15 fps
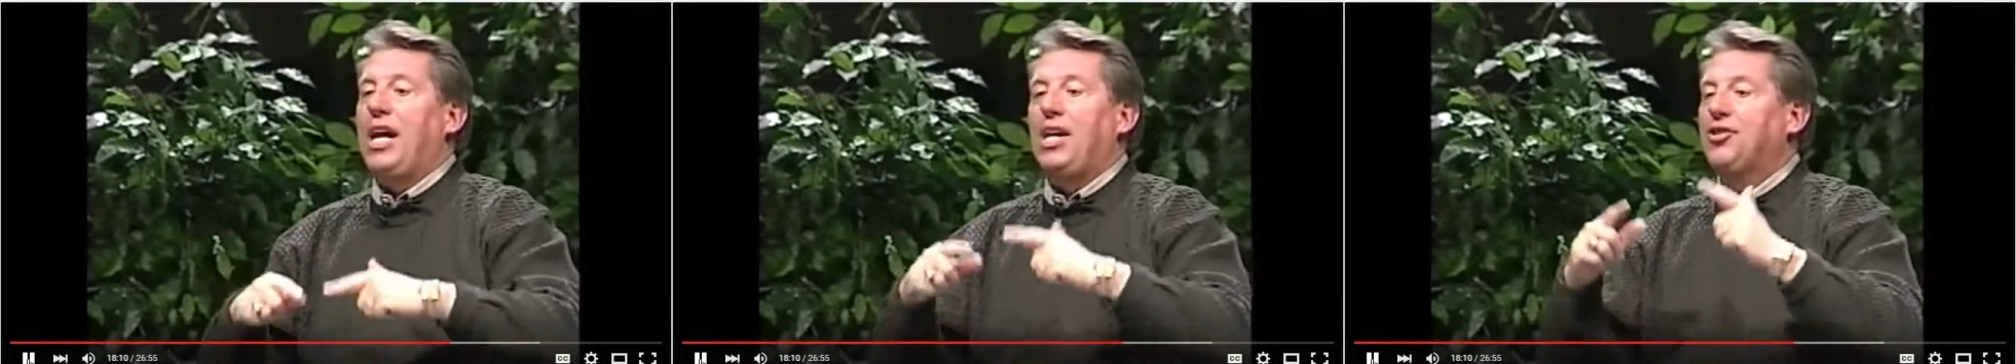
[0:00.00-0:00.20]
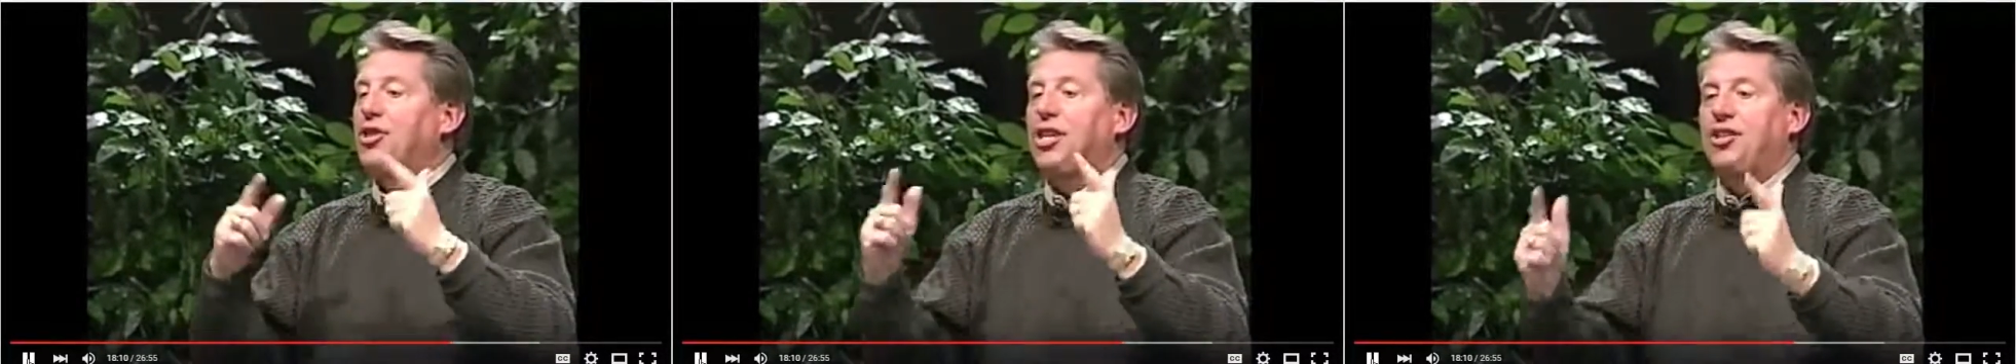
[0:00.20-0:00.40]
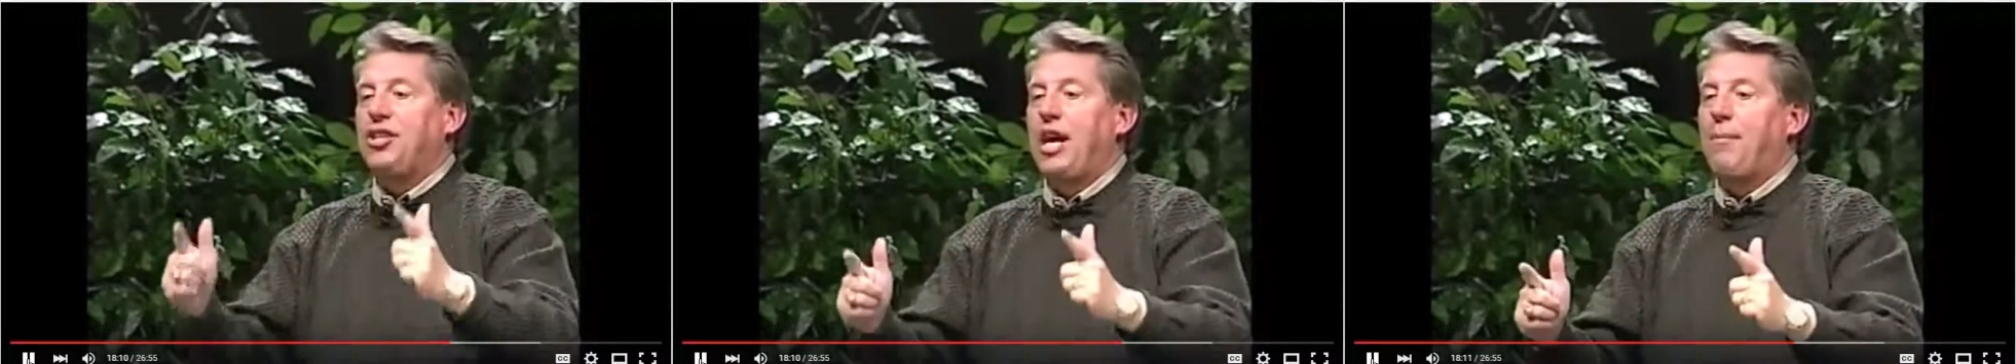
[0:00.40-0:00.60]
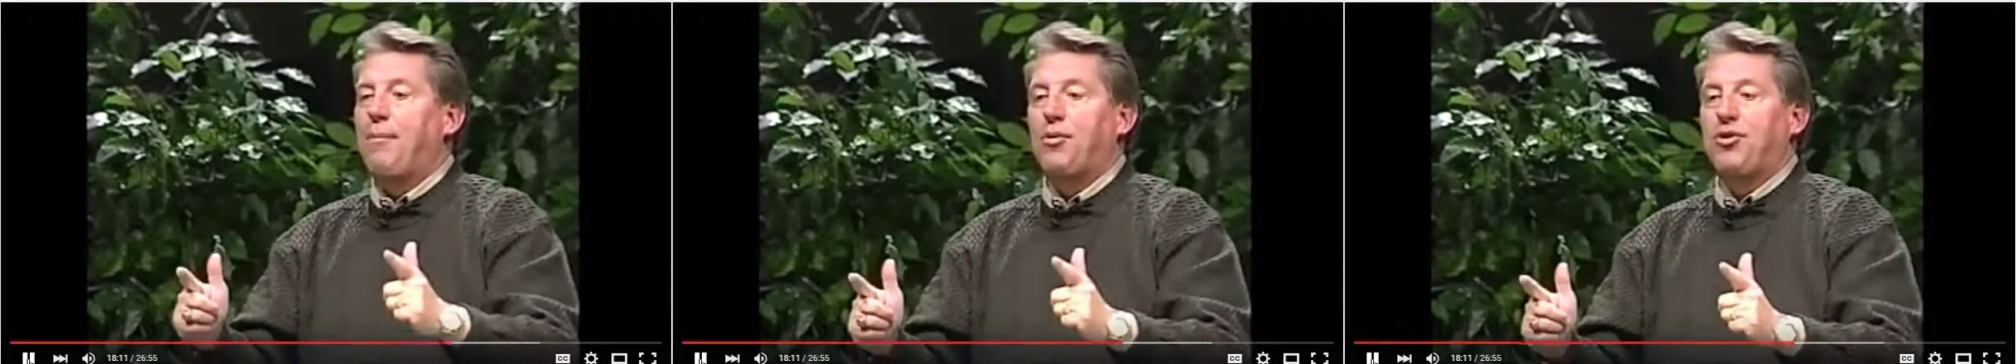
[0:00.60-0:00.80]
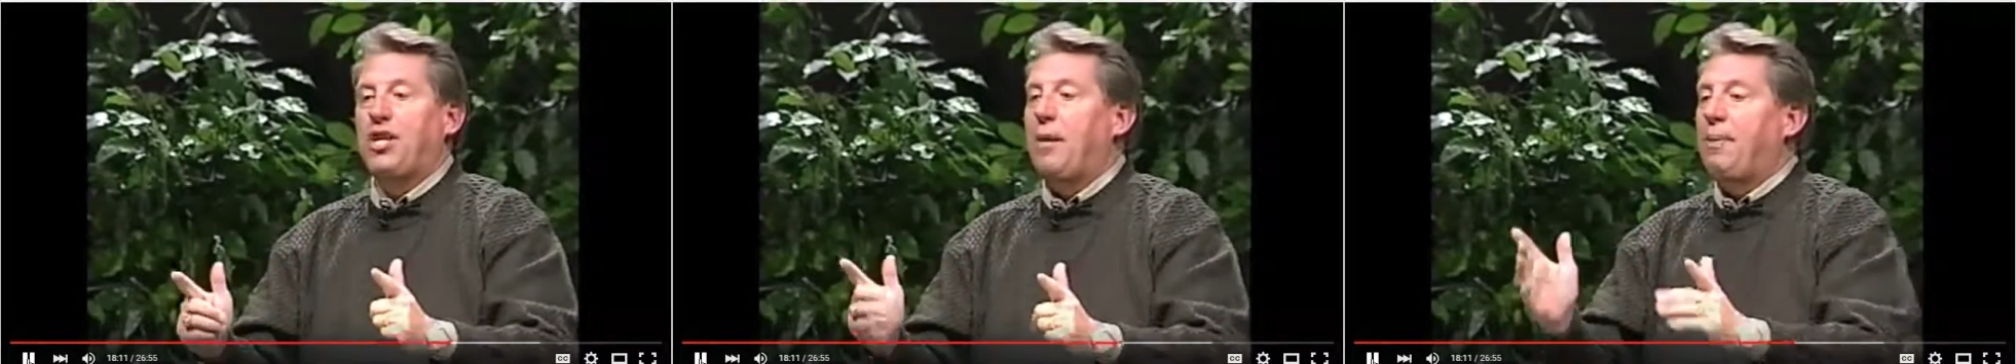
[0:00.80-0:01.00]
isn't a
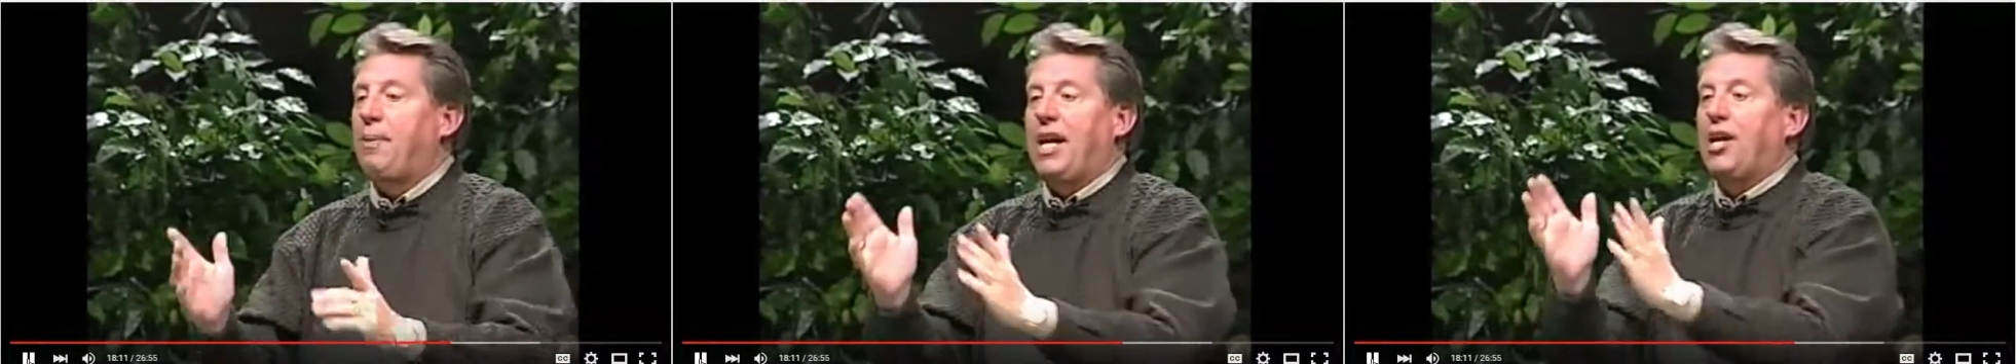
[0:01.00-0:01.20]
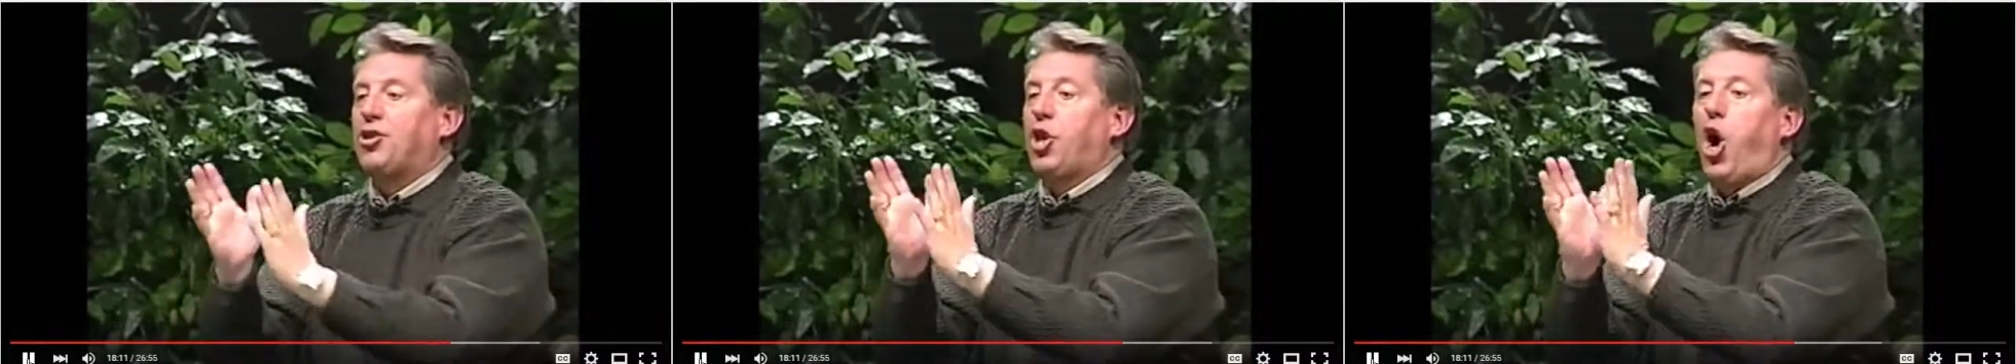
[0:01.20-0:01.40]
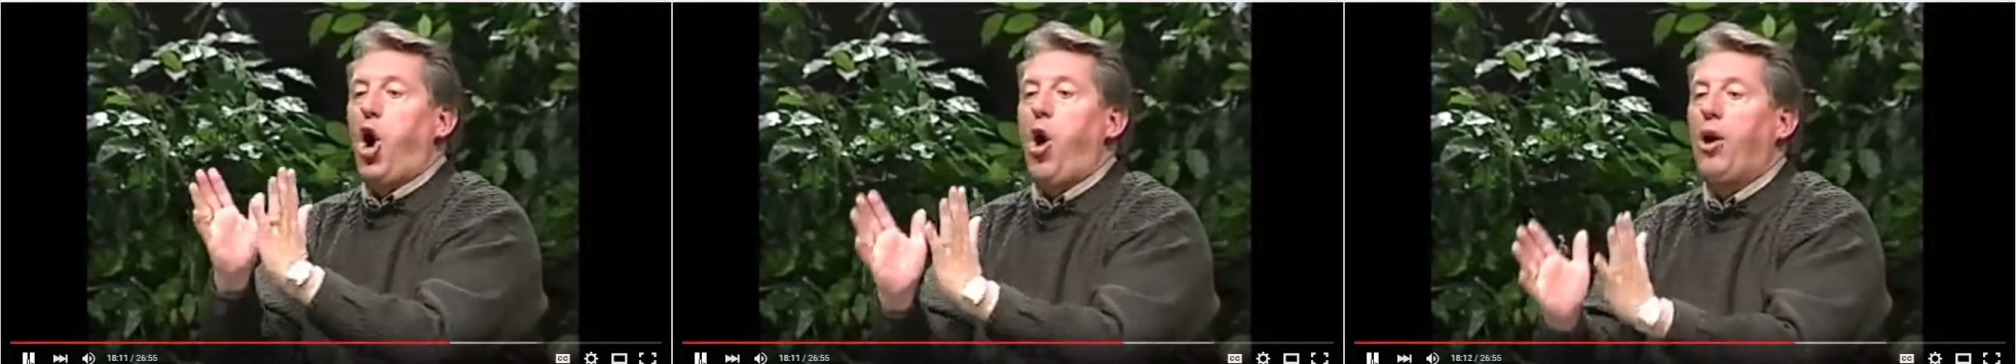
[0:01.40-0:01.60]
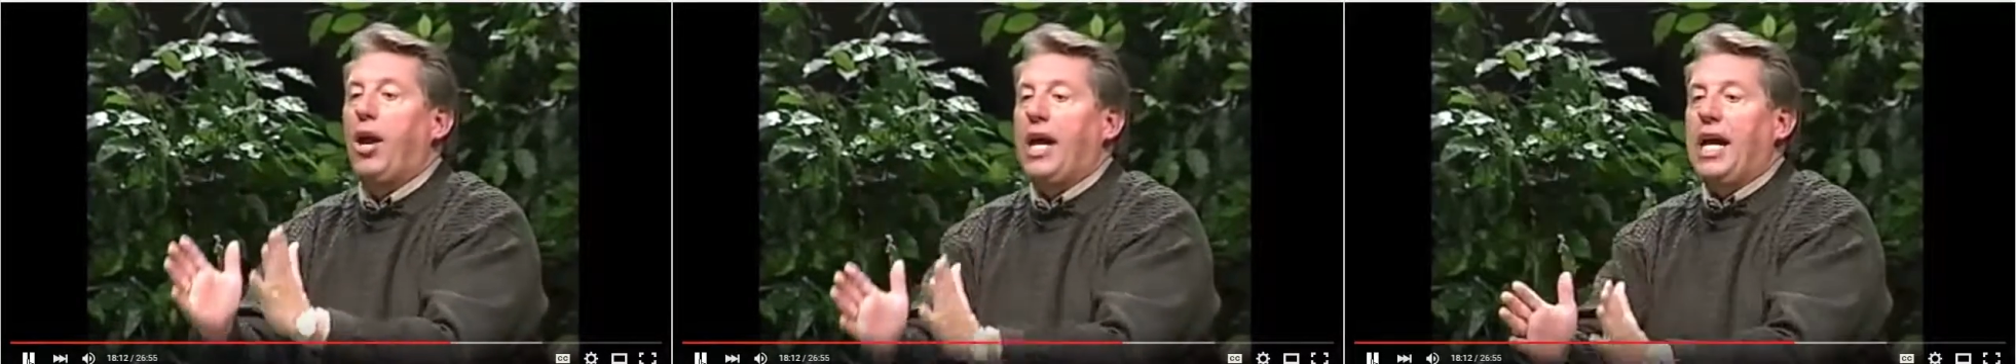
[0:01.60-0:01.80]
10% because all